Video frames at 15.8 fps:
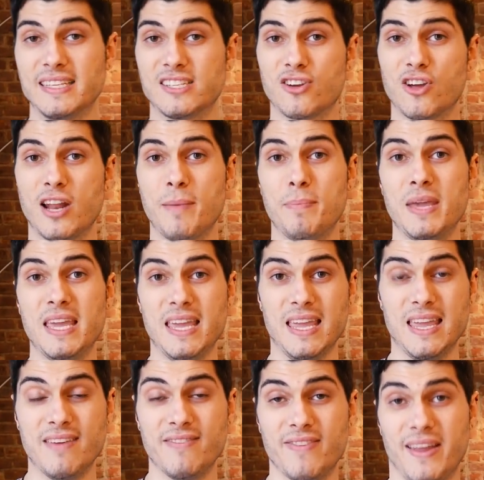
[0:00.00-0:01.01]
is gonna be
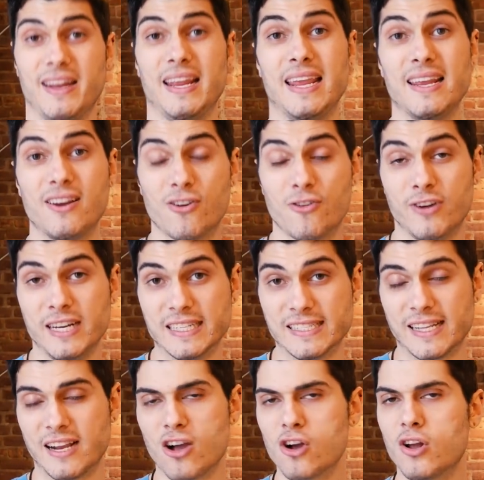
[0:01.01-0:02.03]
even
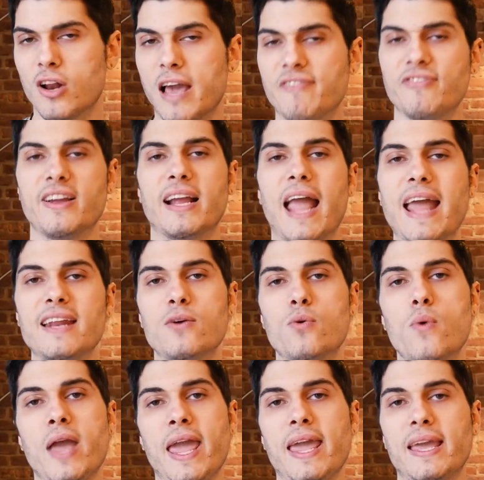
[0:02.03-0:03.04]
increased. The goggle effect
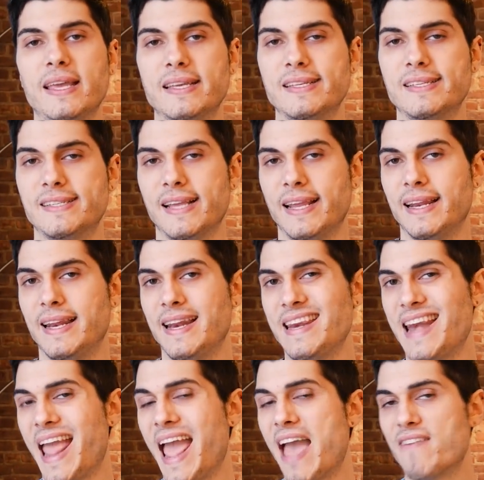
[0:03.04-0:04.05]
anyway is
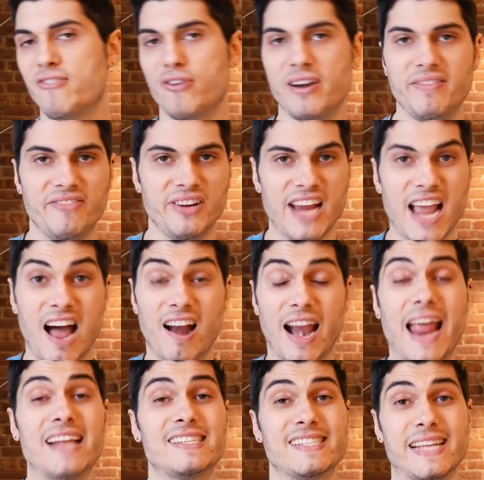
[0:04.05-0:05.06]
in every V R
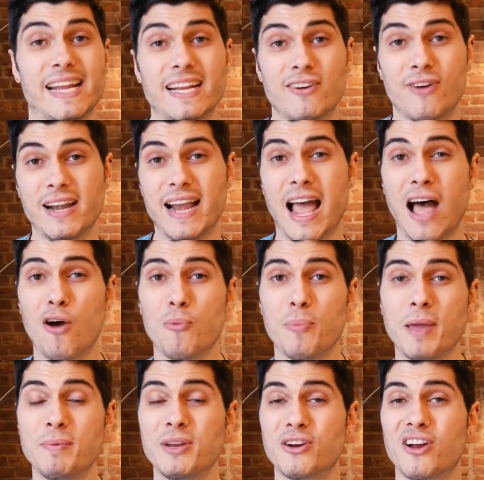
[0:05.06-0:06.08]
headset right now.
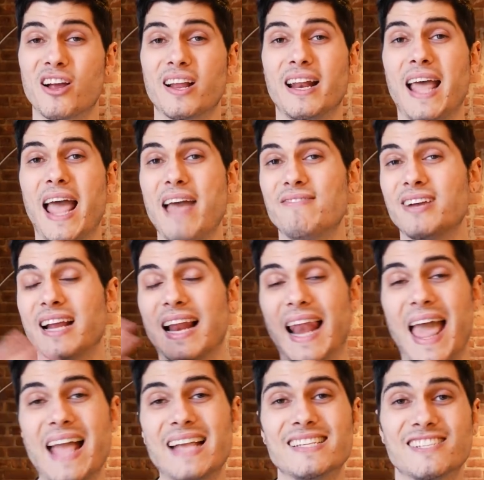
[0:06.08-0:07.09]
Maybe you can have a
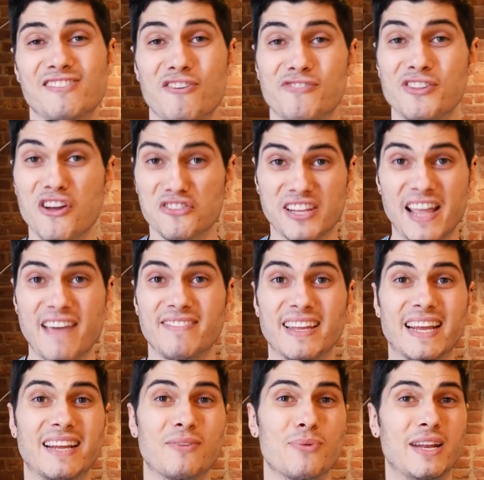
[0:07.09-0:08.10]
glance of not having
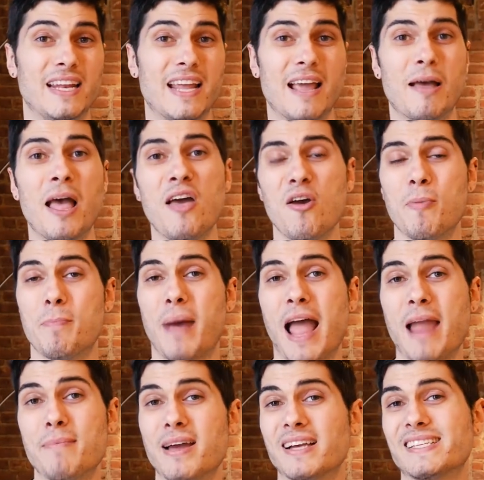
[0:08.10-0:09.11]
it with the
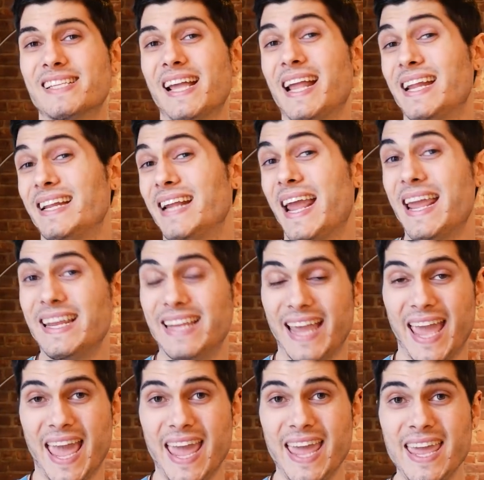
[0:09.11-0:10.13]
Pimax at eight
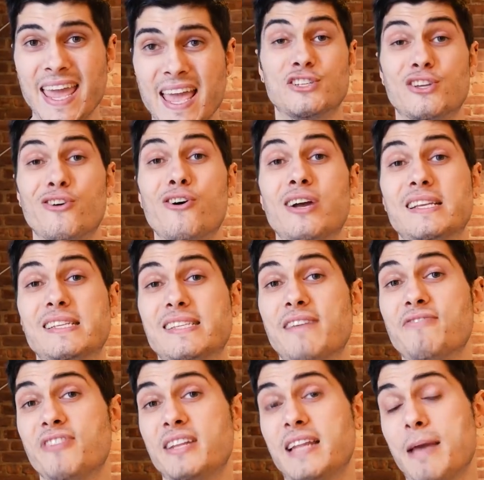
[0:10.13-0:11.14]
K, so it's
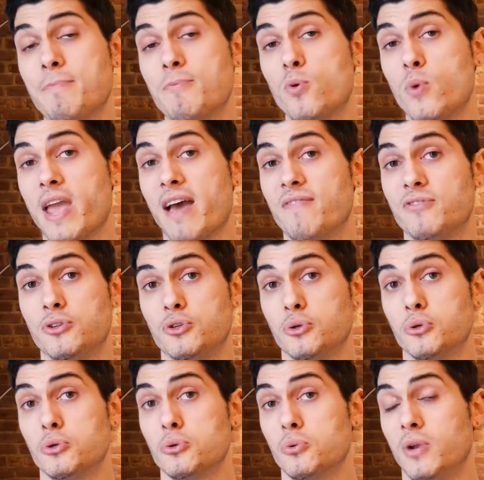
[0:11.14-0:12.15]
something that we have
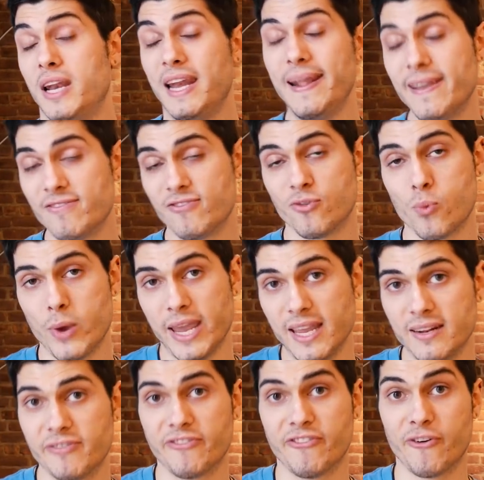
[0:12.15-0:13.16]
to live
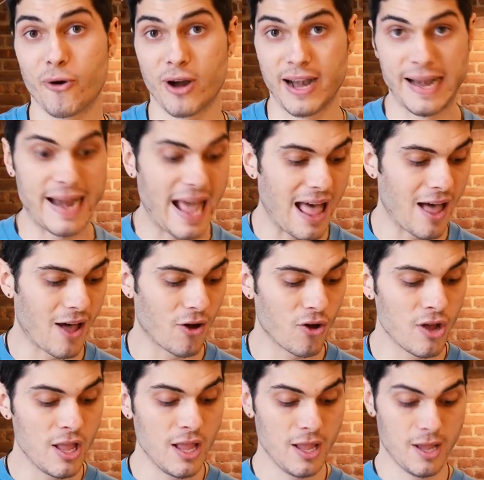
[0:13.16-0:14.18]
with for now.